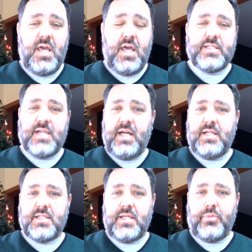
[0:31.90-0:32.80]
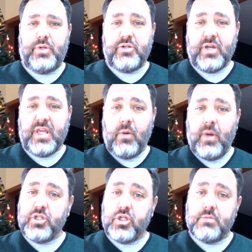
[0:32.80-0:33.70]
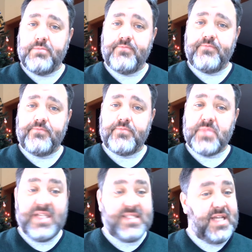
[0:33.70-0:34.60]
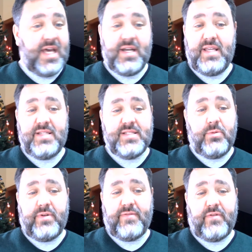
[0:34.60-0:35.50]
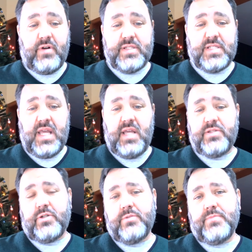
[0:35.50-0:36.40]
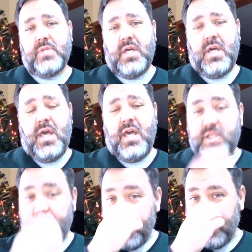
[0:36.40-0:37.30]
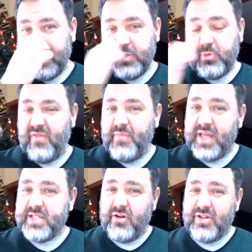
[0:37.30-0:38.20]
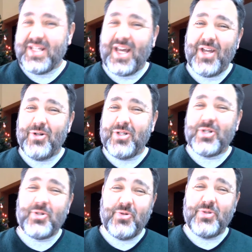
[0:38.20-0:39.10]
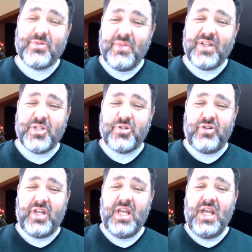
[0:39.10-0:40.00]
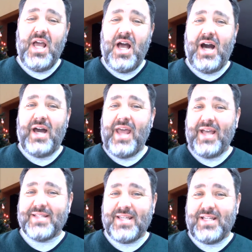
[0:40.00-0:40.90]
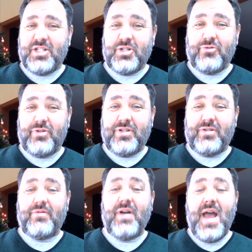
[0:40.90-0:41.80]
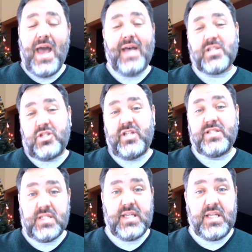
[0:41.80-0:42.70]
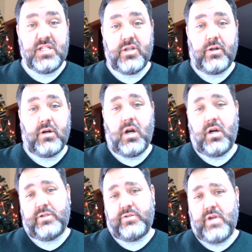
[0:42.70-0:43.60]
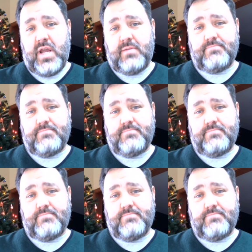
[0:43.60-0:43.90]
It's honestly a pretty tricky question. It's not an easy one for us to answer, especially since we've based our entire children's ministry on asking children to ask Jesus into their hearts, right?